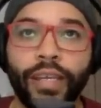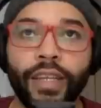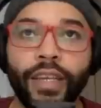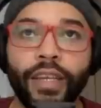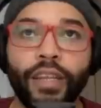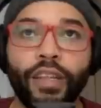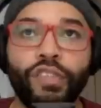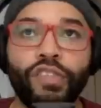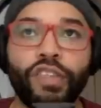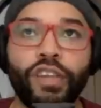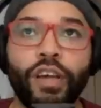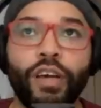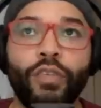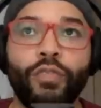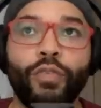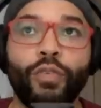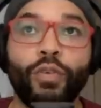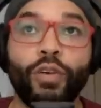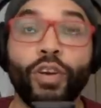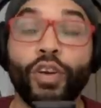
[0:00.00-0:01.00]
in itself
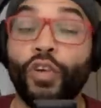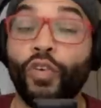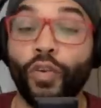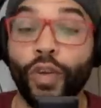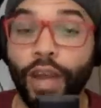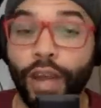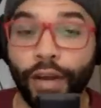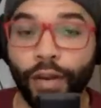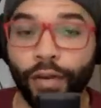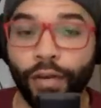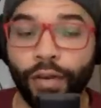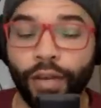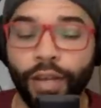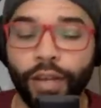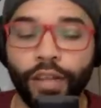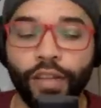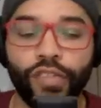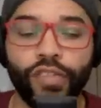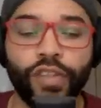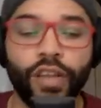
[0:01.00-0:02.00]
or a creator
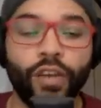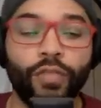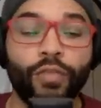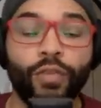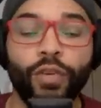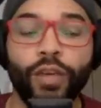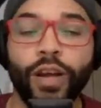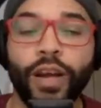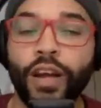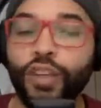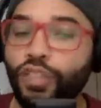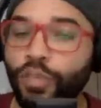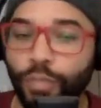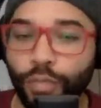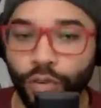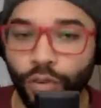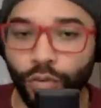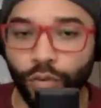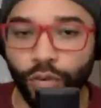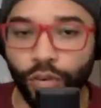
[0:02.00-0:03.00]
in itself or
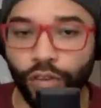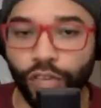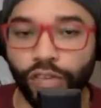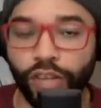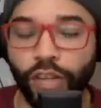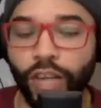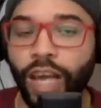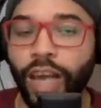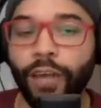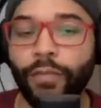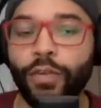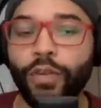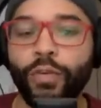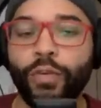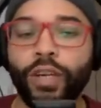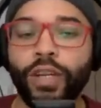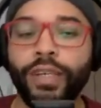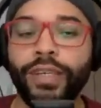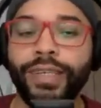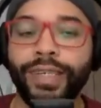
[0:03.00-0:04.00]
entrepreneur in itself however you
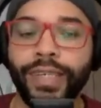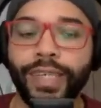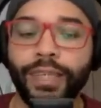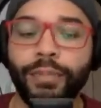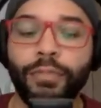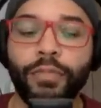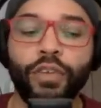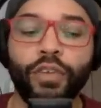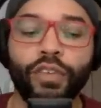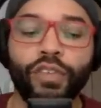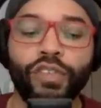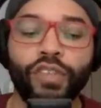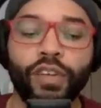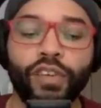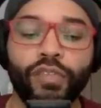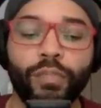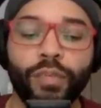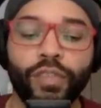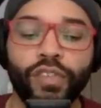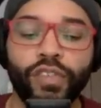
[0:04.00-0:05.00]
want to deem yourself
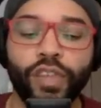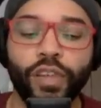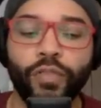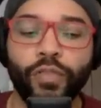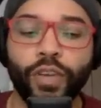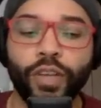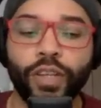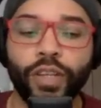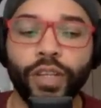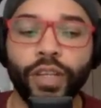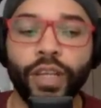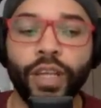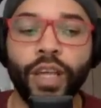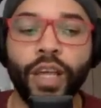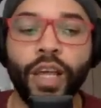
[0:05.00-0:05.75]
specifically